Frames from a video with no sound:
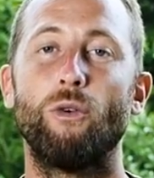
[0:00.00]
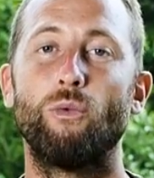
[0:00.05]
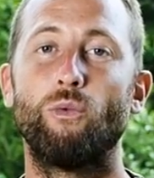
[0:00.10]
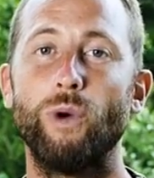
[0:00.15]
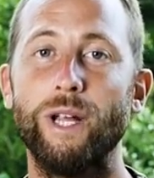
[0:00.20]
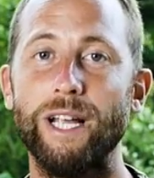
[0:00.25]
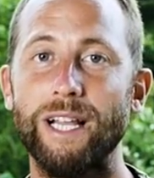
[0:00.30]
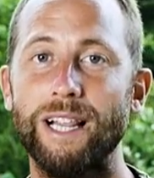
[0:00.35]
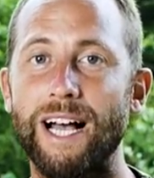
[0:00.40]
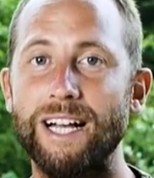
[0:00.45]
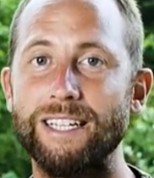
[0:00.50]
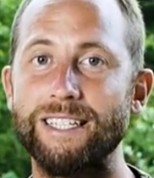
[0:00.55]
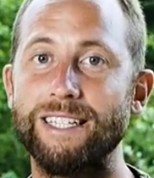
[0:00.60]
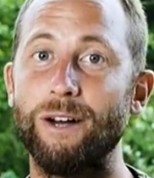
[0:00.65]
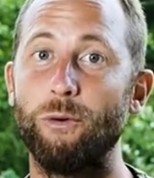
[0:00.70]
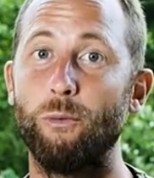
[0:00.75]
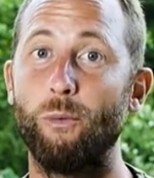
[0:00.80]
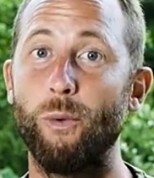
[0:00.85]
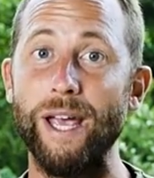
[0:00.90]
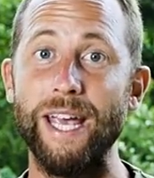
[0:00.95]
Realize
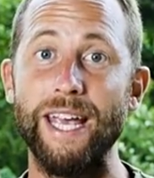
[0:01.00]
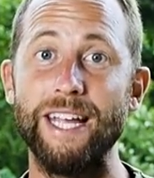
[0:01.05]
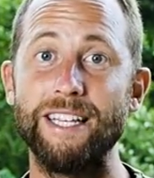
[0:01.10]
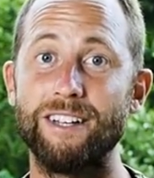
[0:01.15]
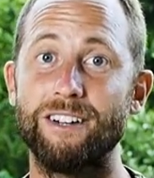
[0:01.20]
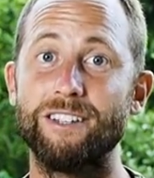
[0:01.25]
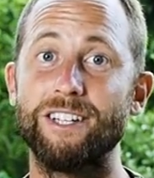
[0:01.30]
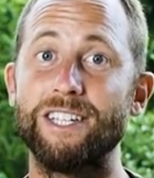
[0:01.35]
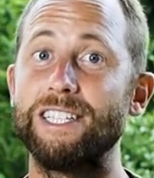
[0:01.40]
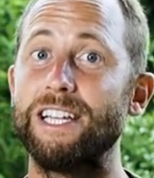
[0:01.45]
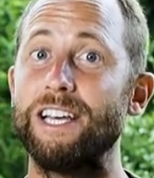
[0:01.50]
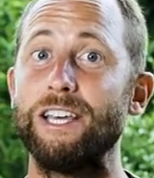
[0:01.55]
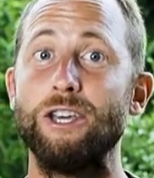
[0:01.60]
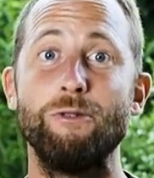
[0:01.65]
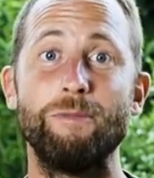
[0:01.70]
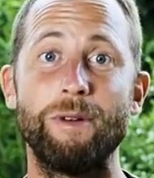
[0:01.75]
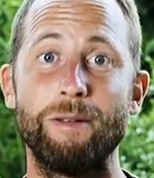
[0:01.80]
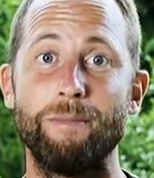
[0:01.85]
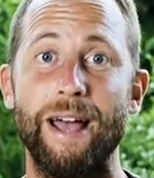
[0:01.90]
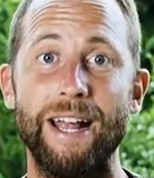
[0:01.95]
that weeds are just a
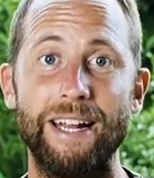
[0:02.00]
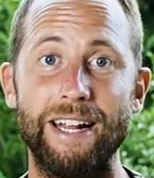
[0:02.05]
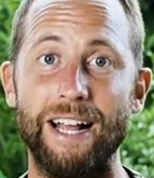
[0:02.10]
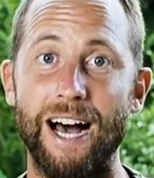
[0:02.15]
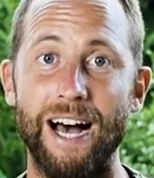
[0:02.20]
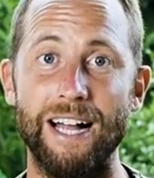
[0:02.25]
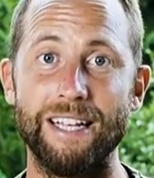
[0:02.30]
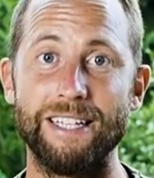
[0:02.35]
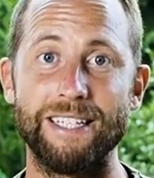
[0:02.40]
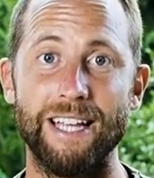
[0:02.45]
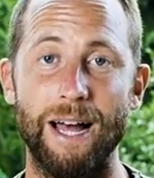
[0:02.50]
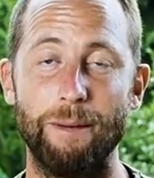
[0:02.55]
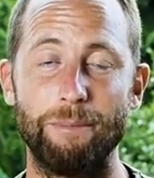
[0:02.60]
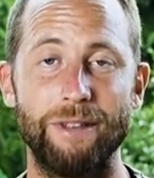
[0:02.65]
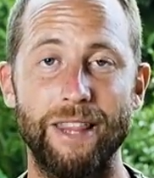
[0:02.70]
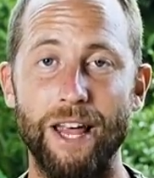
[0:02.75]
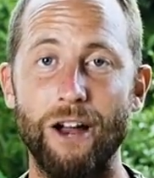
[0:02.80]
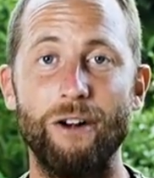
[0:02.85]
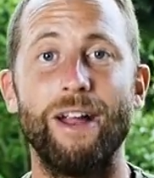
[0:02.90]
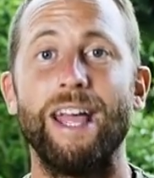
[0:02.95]
human-made concept.
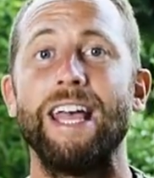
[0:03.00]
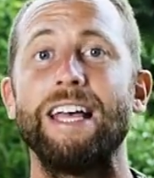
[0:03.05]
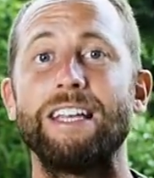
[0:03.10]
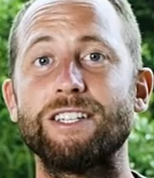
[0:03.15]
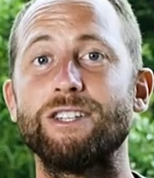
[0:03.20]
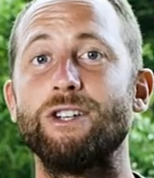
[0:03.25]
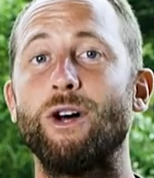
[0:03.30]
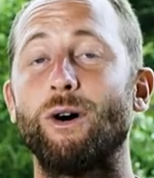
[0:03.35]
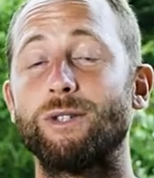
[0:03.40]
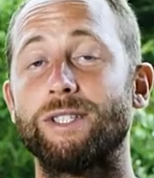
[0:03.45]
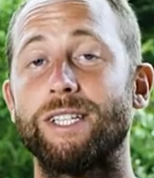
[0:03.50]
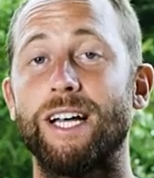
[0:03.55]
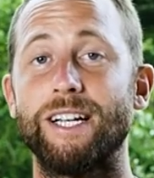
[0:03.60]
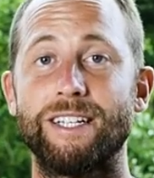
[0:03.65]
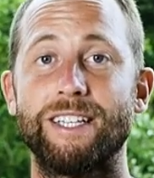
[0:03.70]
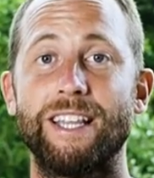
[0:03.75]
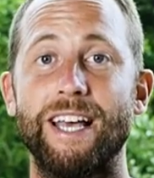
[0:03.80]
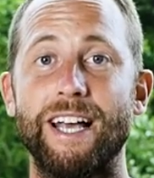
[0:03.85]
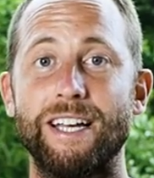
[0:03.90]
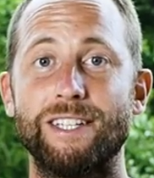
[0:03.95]
There is no
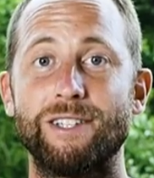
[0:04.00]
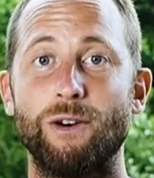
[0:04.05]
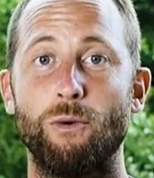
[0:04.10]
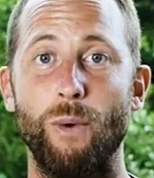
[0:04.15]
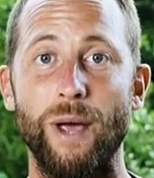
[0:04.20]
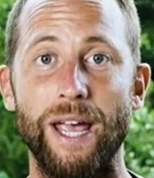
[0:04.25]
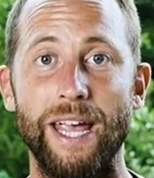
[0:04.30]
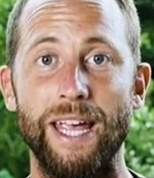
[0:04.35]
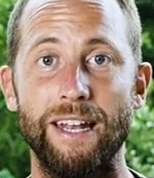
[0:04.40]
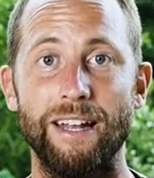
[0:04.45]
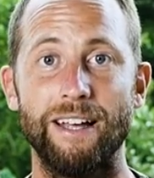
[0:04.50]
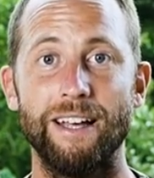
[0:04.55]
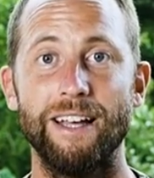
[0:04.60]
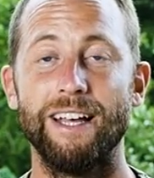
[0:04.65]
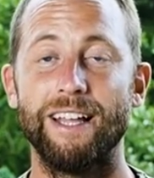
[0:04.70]
such thing as a weed.